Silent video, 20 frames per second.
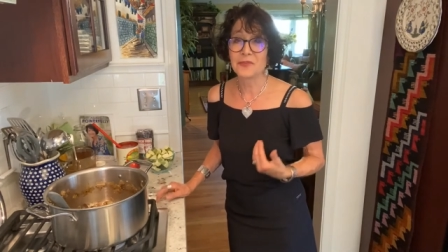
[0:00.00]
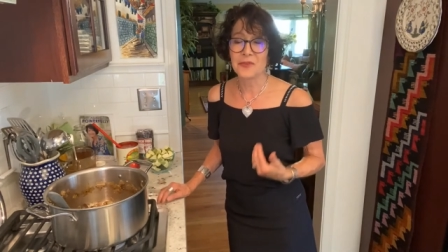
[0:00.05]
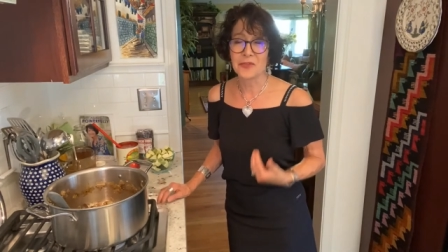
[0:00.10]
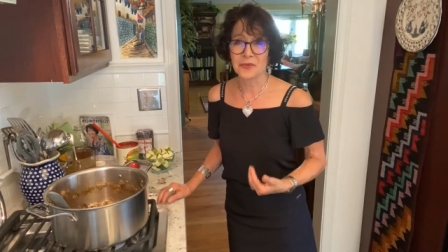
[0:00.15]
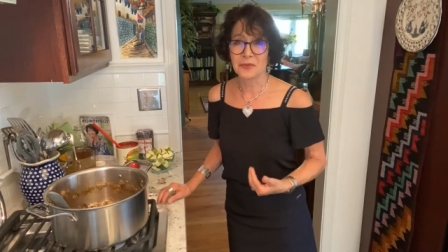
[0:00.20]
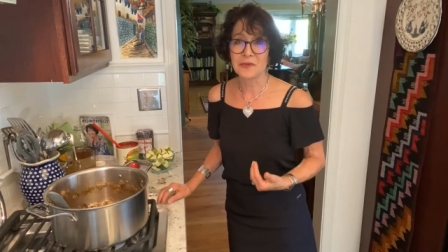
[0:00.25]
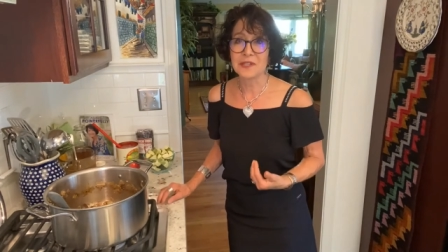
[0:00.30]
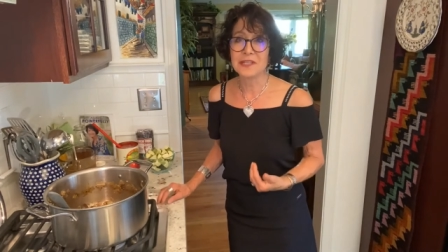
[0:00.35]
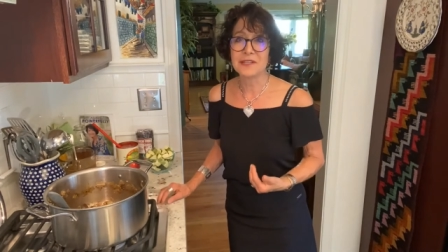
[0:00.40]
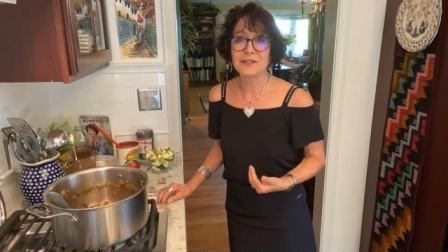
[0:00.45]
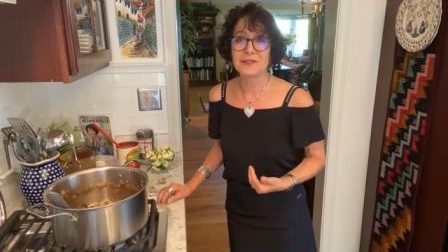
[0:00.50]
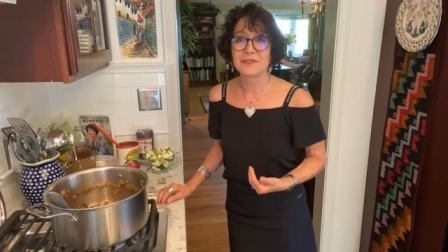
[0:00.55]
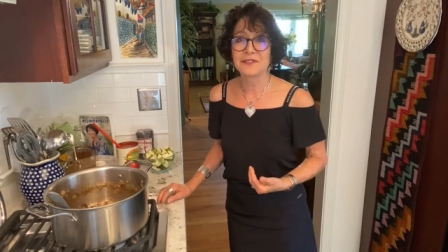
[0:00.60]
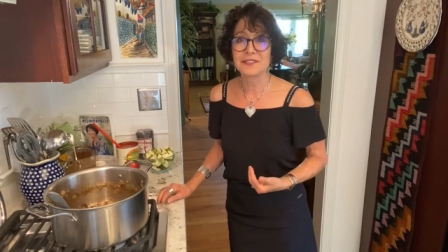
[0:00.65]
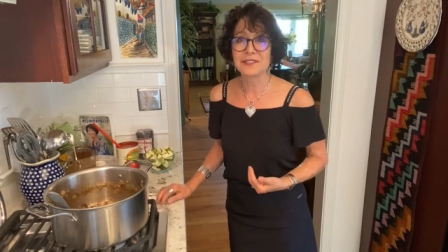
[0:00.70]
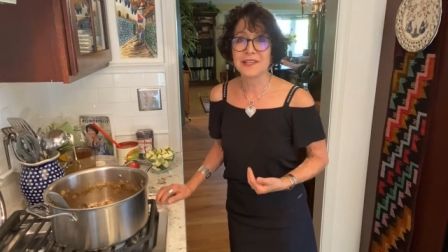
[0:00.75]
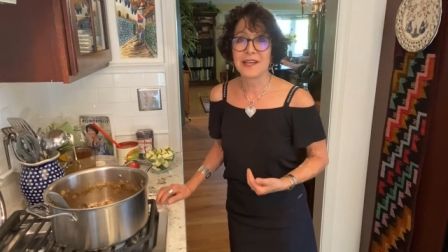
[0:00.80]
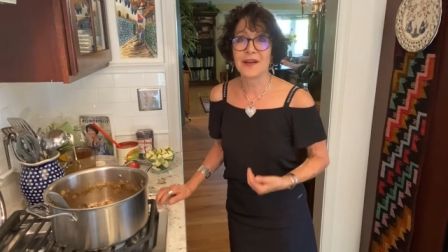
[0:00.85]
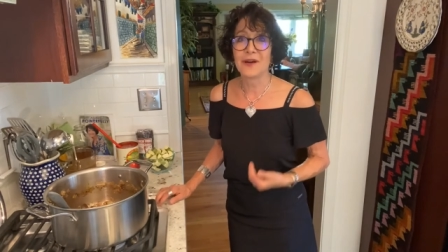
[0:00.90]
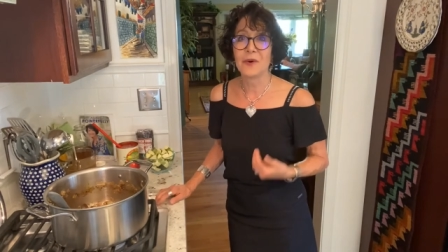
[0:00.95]
For three
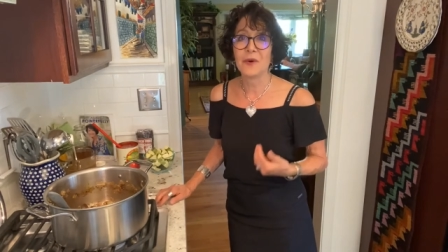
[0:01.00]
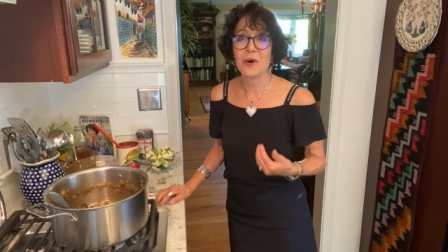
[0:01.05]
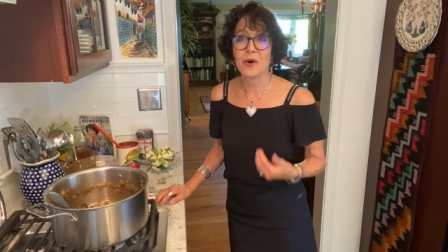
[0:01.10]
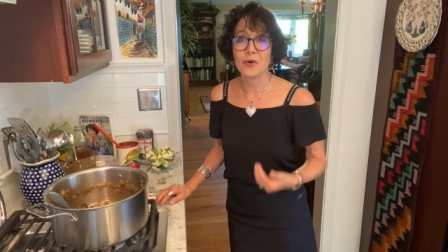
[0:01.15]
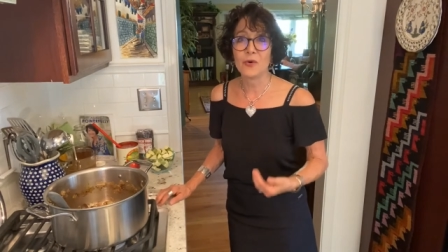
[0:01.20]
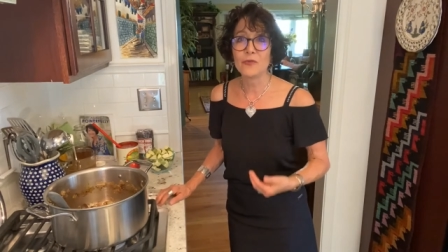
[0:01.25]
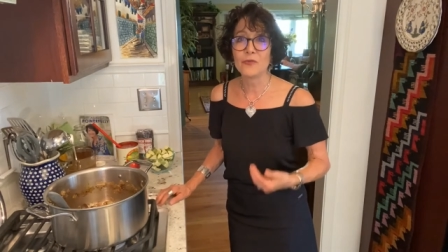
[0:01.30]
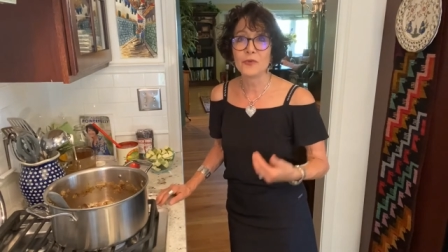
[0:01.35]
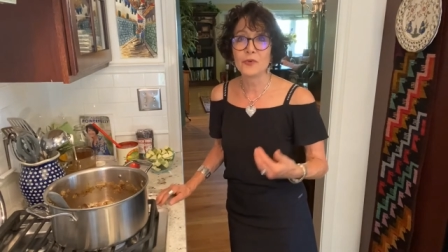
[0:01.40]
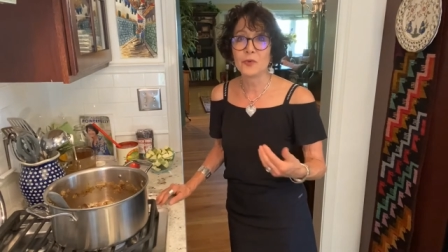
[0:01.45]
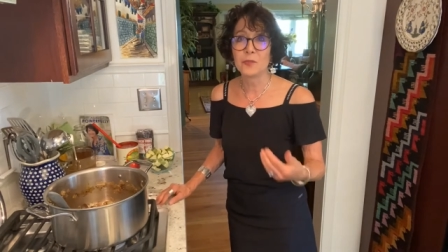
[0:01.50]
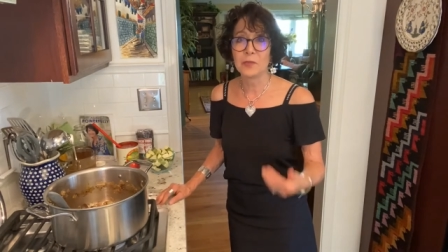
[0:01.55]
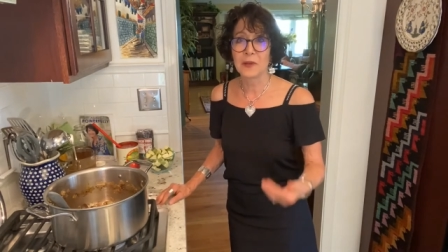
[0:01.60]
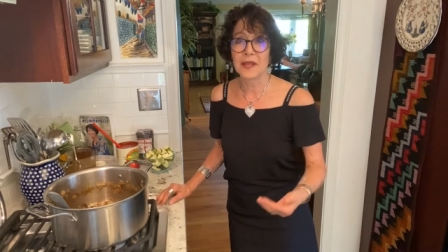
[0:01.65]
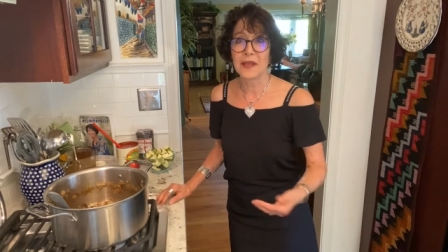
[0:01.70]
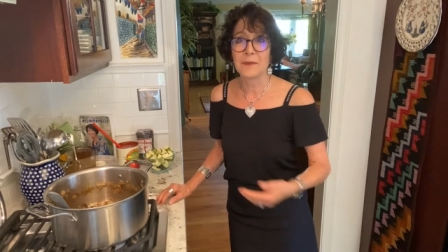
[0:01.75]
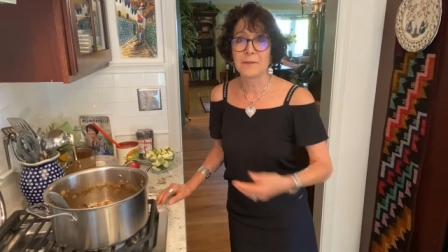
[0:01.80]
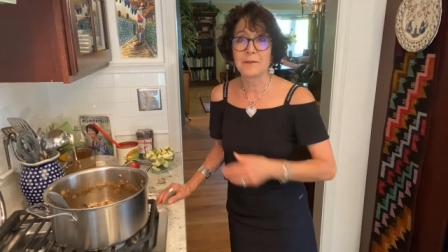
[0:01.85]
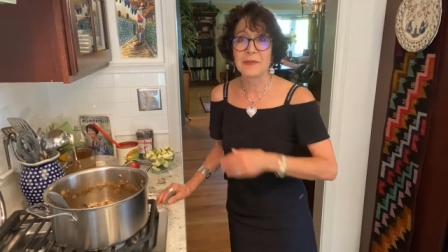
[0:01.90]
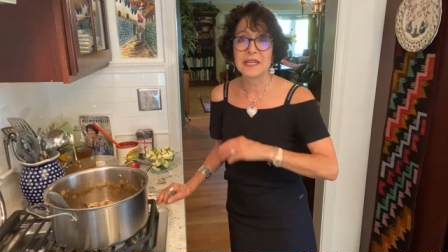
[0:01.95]
years now, whole food,
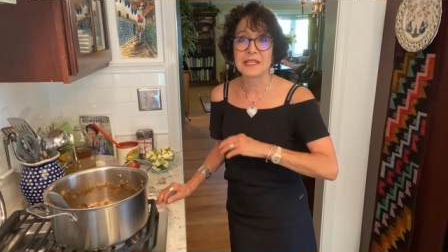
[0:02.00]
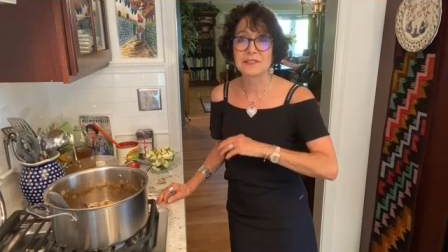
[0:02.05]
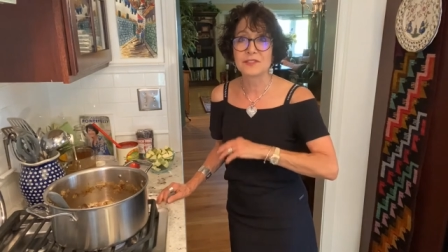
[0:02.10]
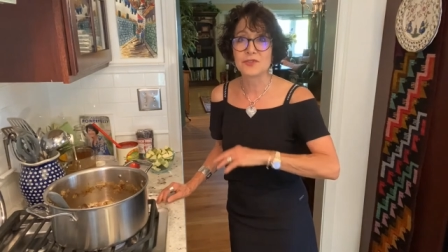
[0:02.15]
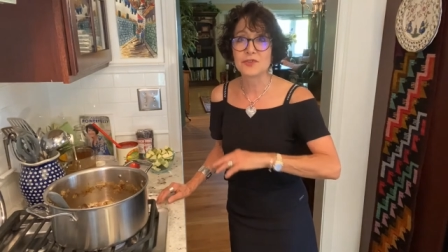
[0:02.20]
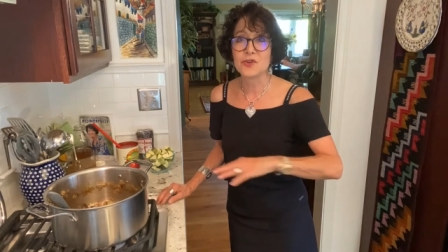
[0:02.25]
plant-based,